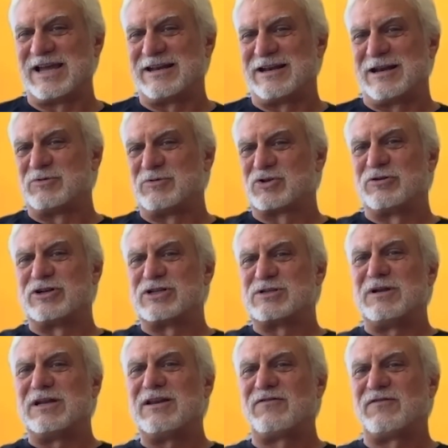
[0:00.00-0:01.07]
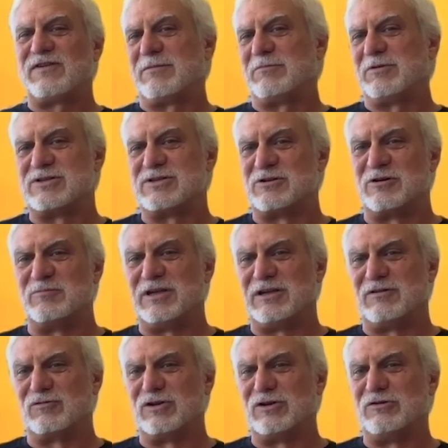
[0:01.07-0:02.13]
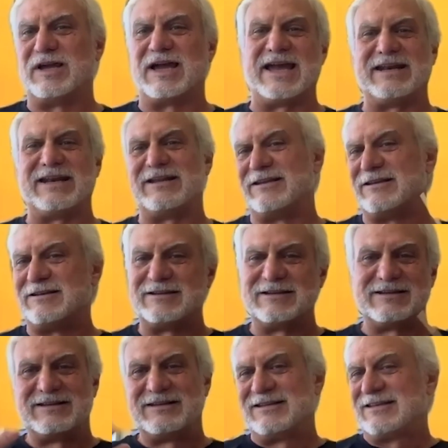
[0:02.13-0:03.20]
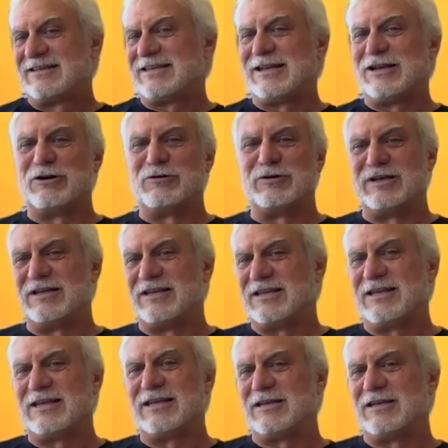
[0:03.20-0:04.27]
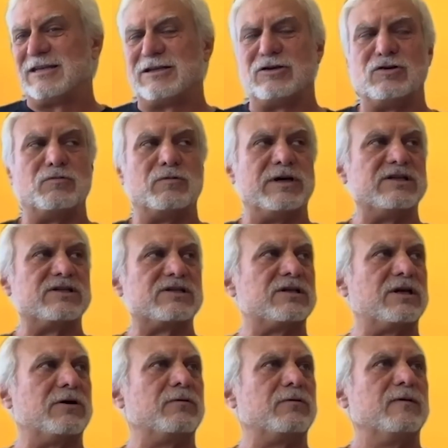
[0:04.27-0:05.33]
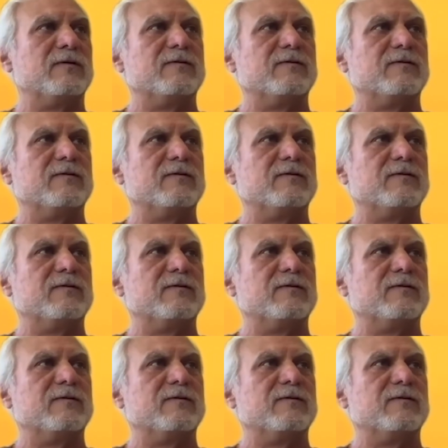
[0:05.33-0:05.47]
And I'm sure there's many families that are being reunited, sure, in new ways. So